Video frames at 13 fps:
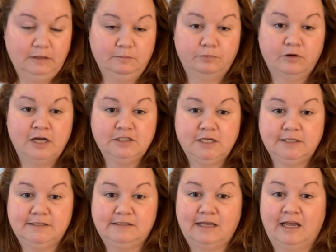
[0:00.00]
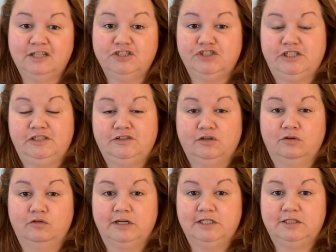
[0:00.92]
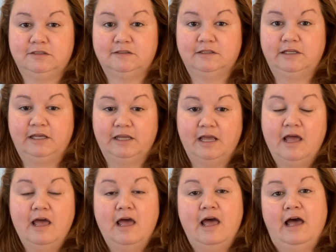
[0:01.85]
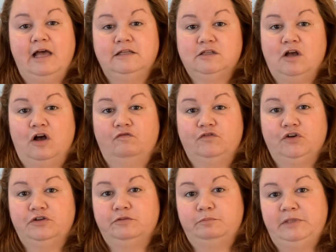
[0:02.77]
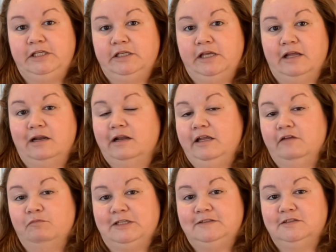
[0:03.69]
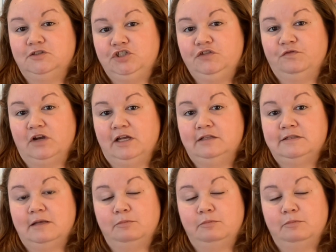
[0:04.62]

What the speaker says: projects, and she so graciously has offered me and any of my stitchy friends a